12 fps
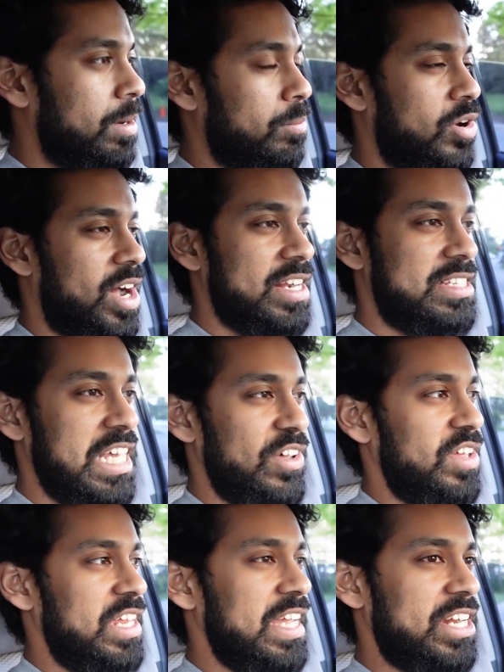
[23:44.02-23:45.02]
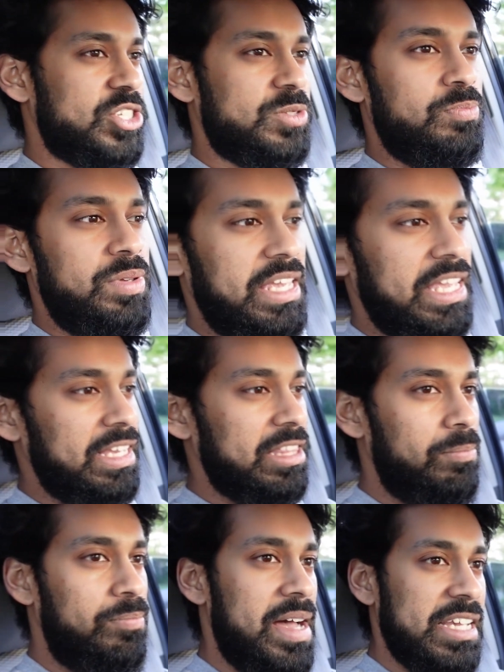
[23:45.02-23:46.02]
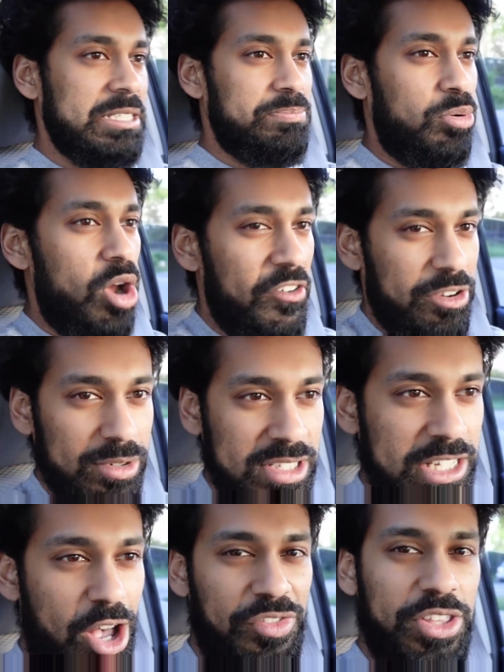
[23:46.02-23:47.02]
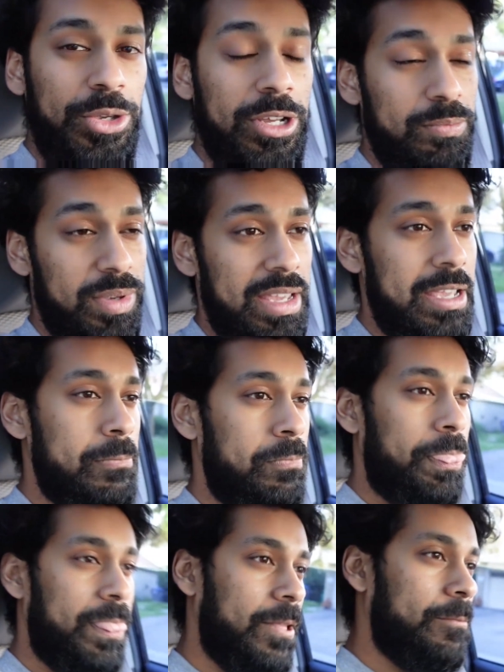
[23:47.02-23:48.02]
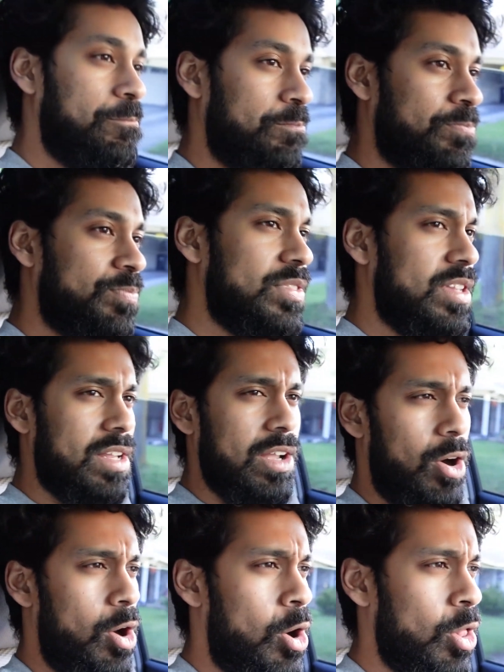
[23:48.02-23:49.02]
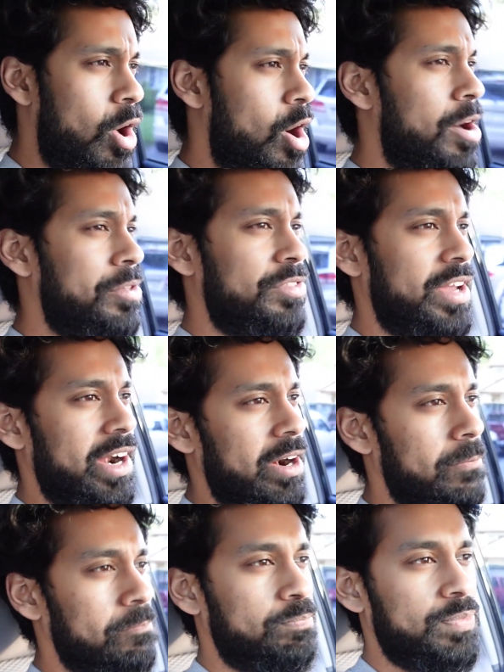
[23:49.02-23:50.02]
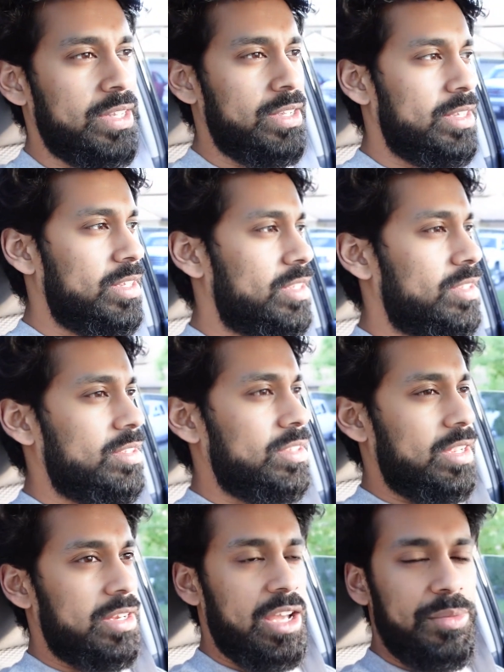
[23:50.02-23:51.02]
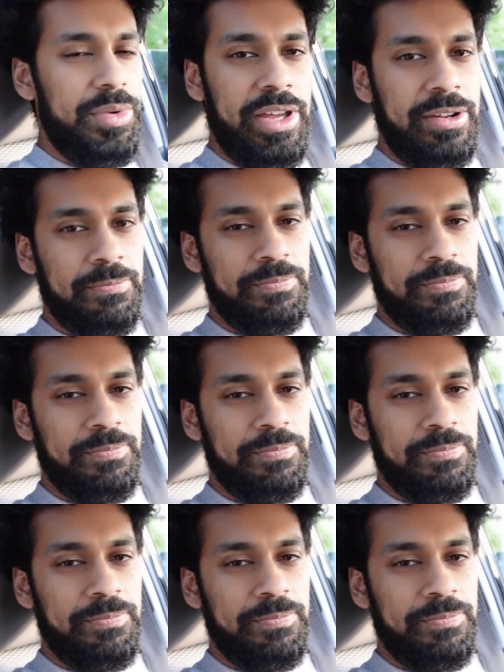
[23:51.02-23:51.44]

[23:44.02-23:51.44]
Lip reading: productivity, and just being the best profitable self that you can be, all on there. And yeah, man,